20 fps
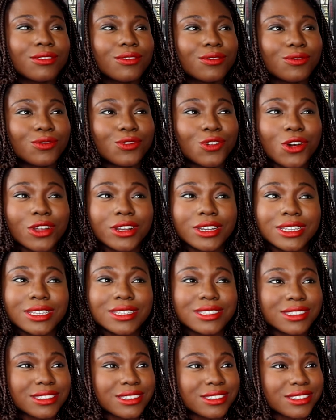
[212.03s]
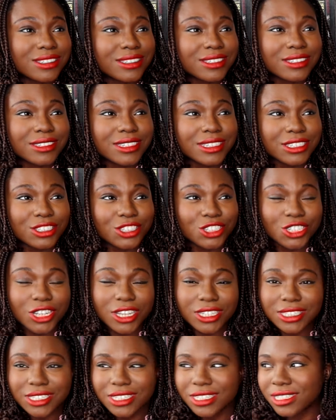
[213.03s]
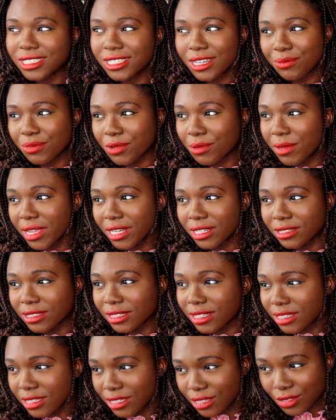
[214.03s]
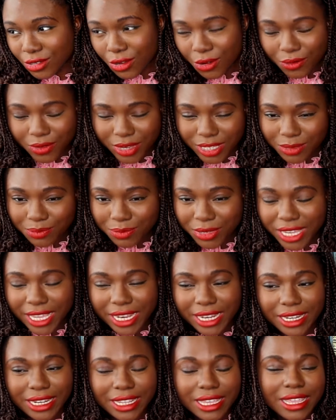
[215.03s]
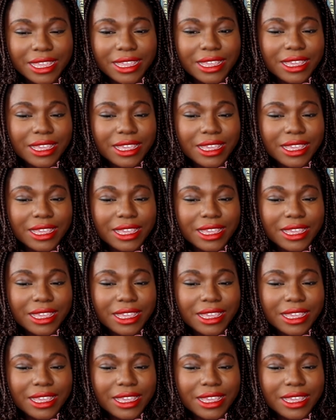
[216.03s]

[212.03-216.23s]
Ron is just as temperamental as he's always been.